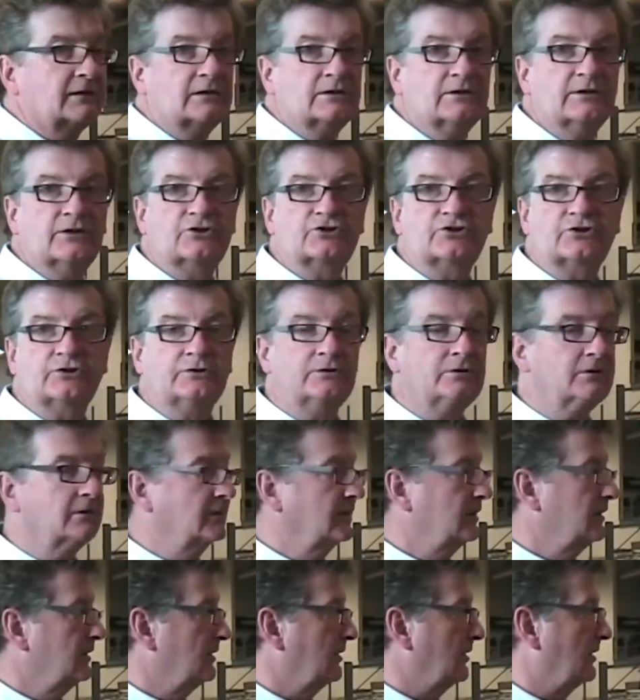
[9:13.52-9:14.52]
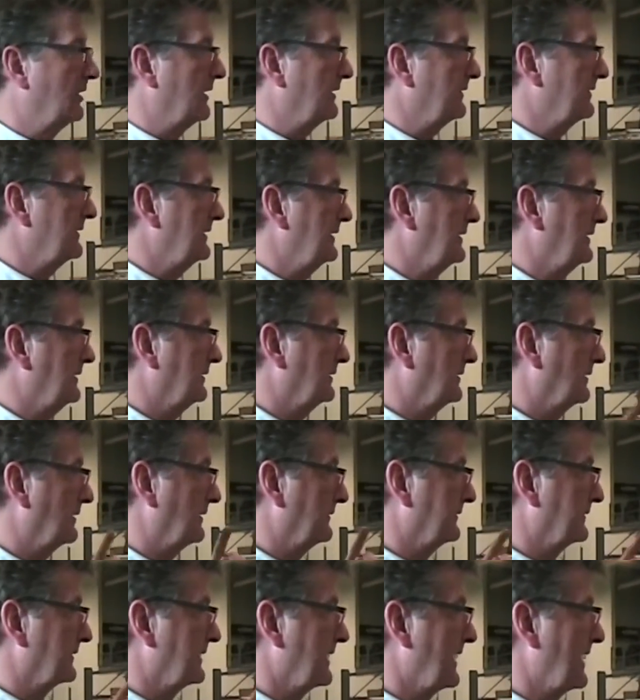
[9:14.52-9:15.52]
ignition on
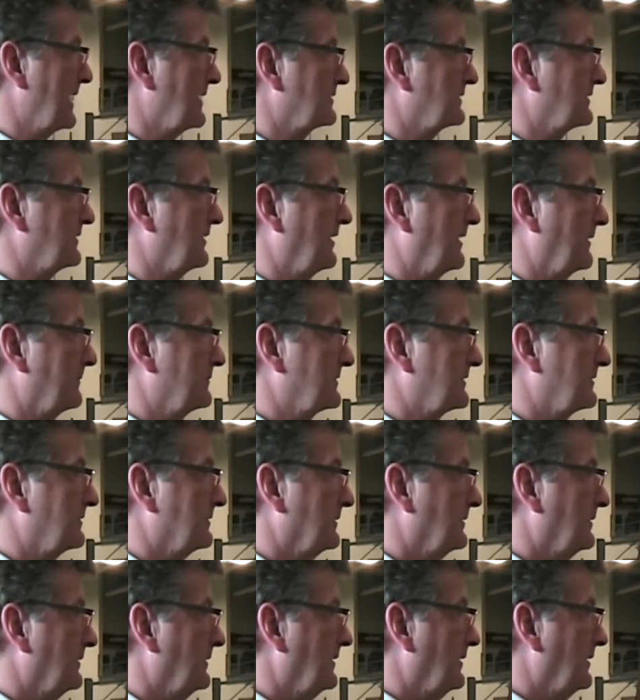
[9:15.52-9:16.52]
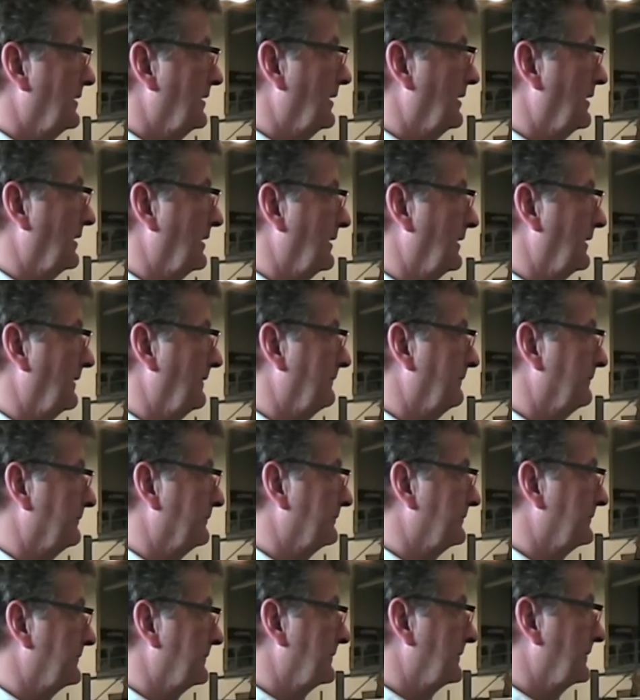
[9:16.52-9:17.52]
the gas tops,
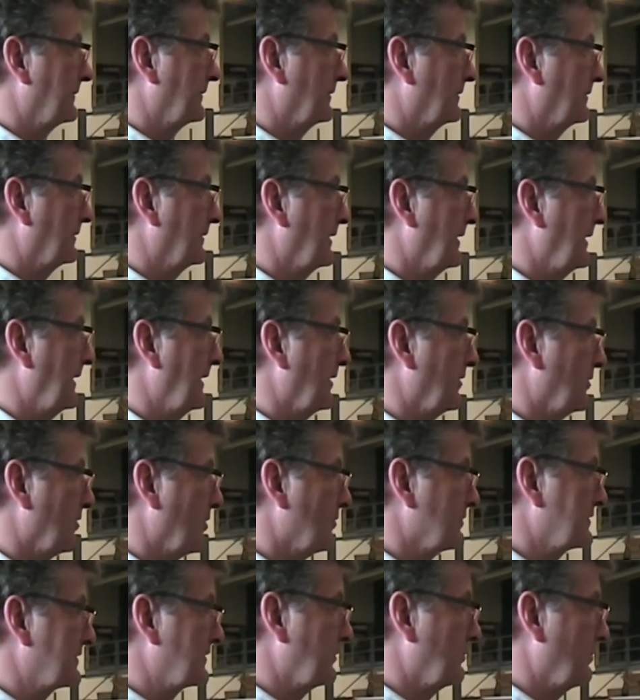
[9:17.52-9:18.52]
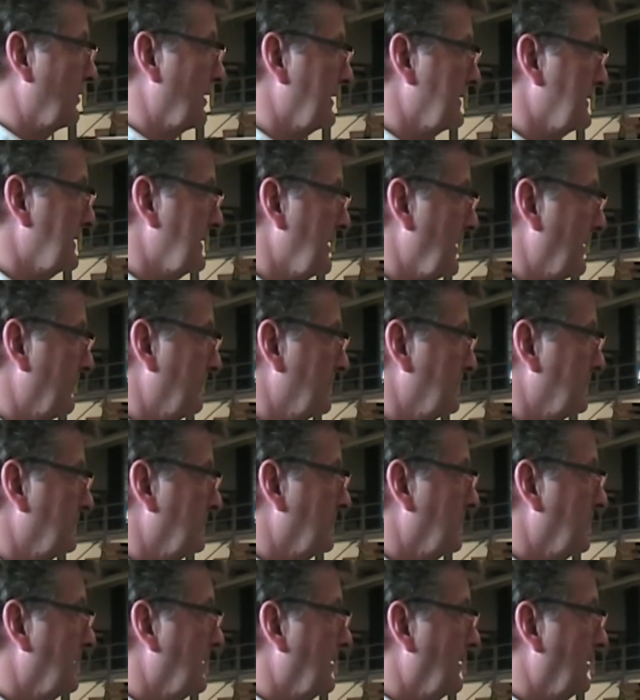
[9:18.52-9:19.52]
and also on the oven,
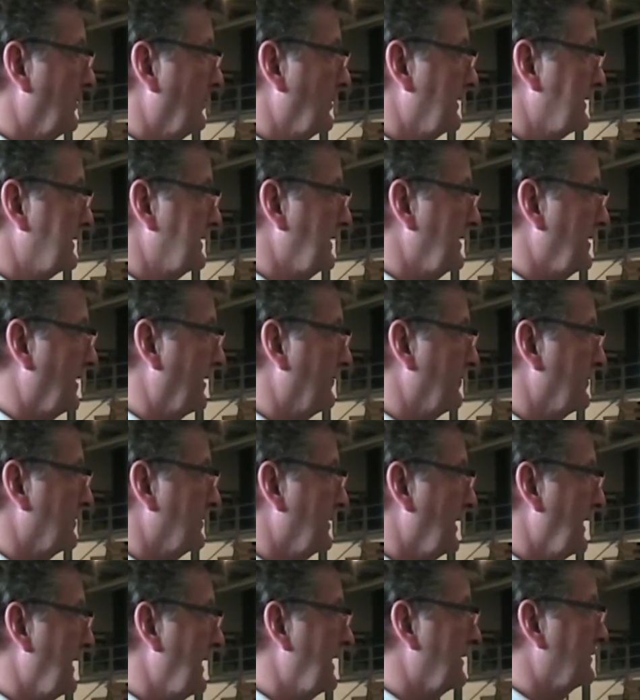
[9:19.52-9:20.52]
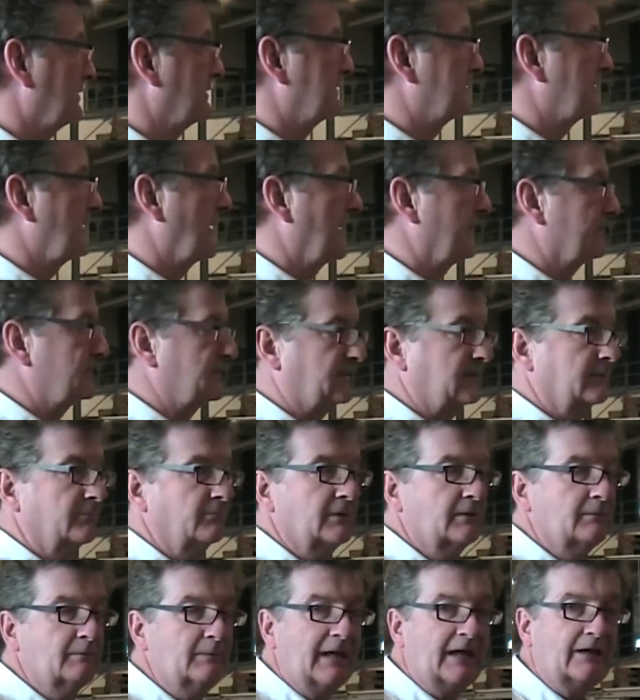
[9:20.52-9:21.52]
but the oven and the tops can
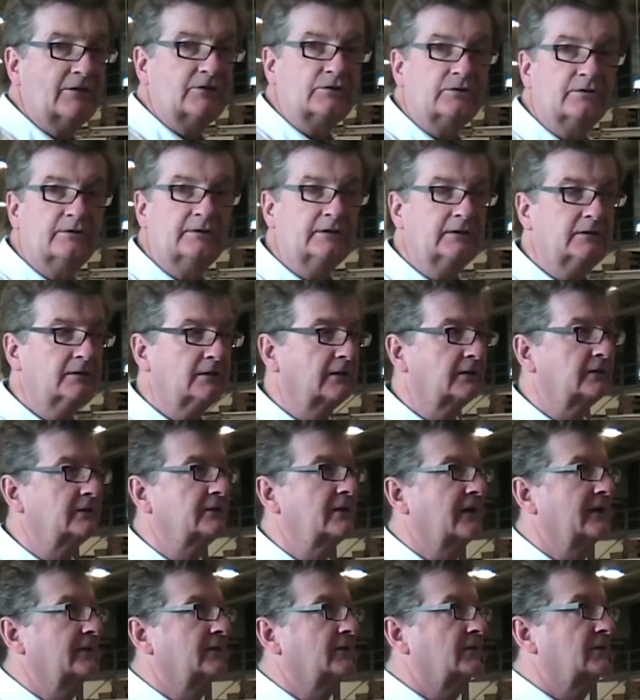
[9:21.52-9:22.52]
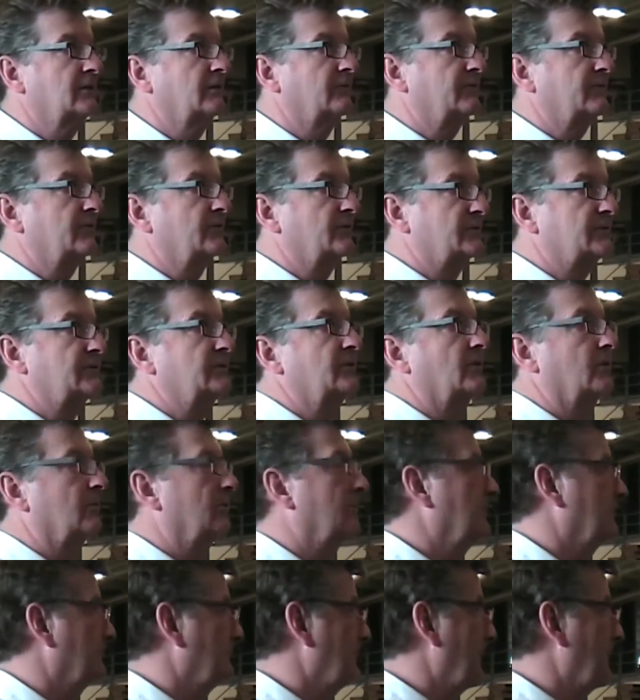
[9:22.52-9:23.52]
be manually ignited if there's no
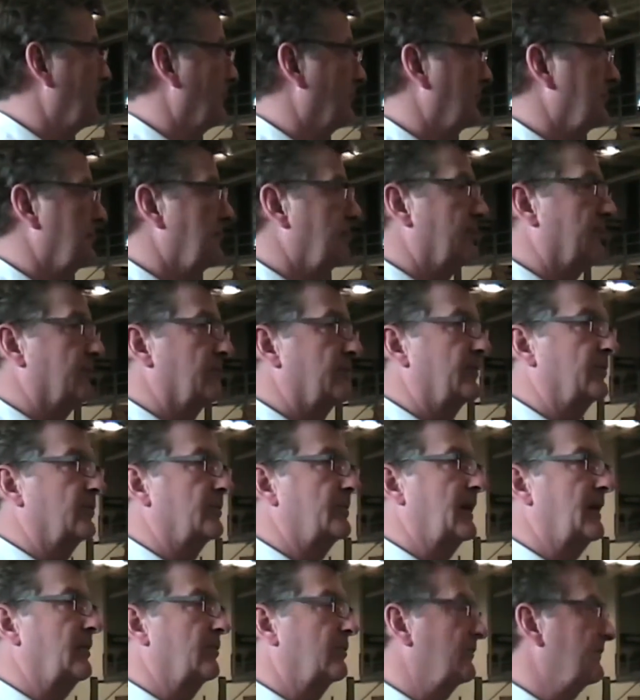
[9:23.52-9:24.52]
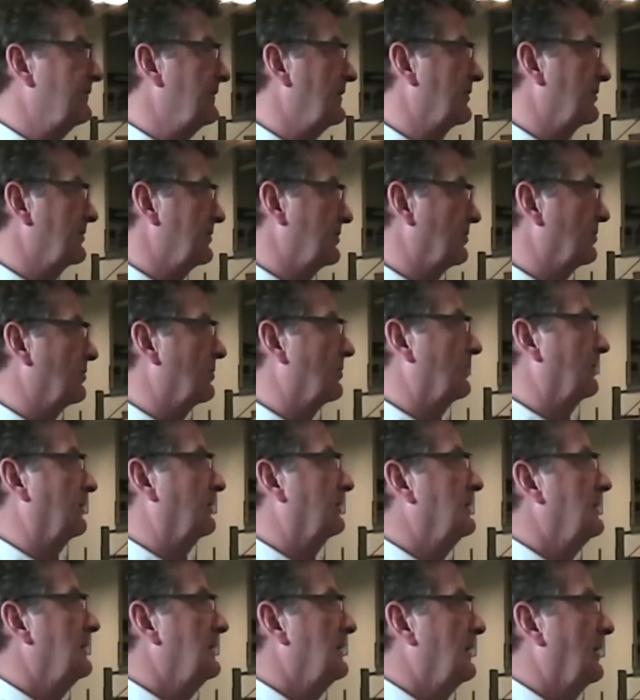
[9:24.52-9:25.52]
power, either through power failure or
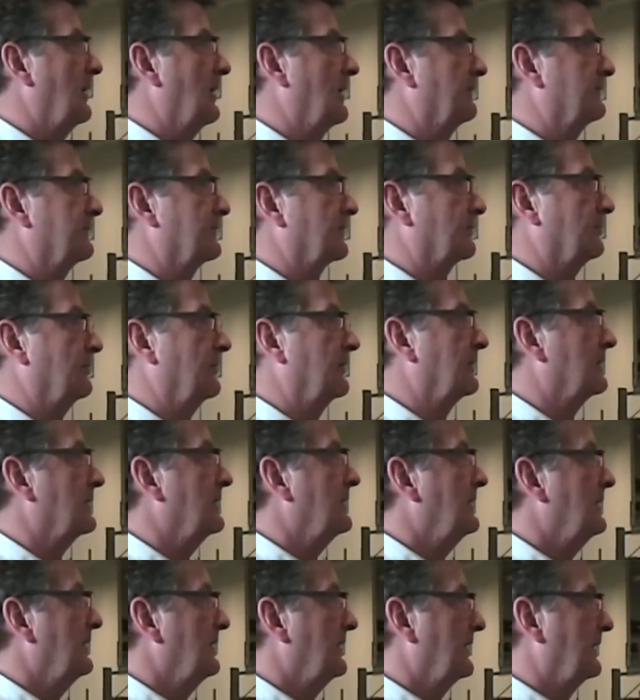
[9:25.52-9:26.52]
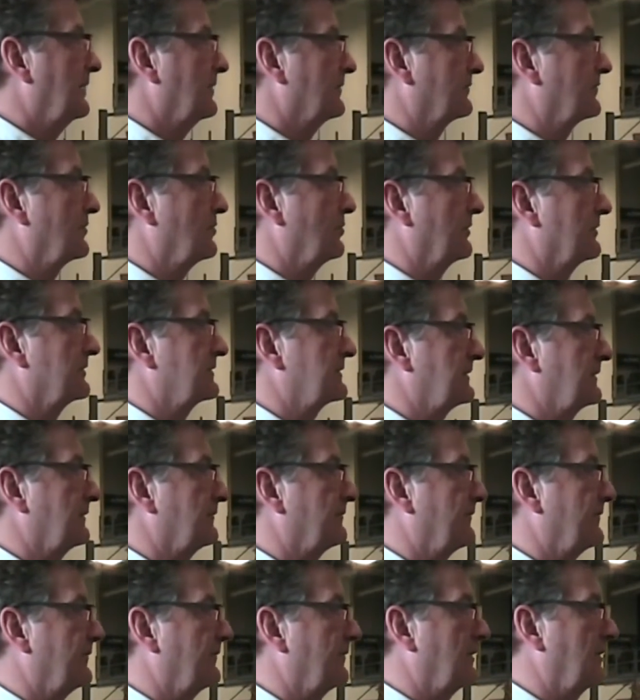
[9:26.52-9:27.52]
off the grid. And of course,
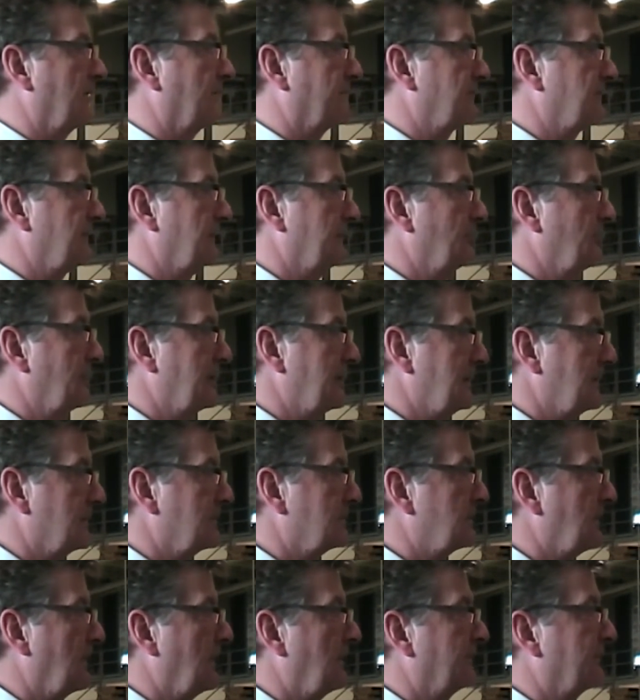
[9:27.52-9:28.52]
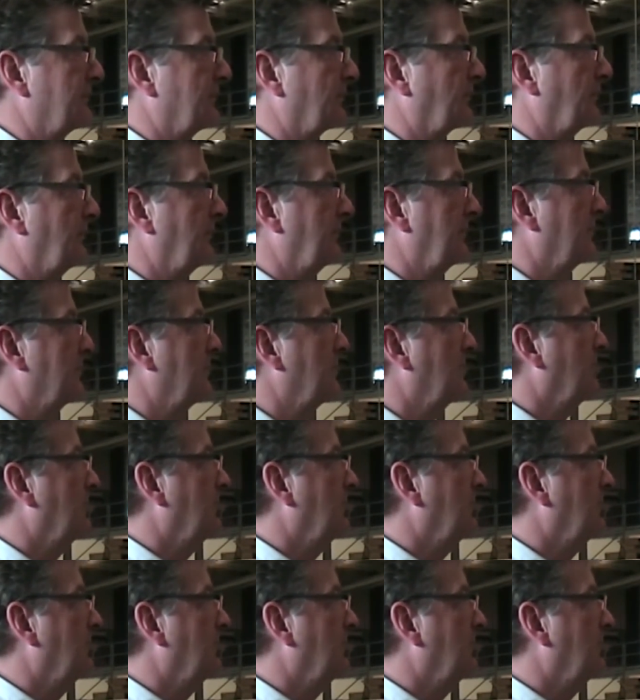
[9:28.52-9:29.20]
if somebody is off the grid,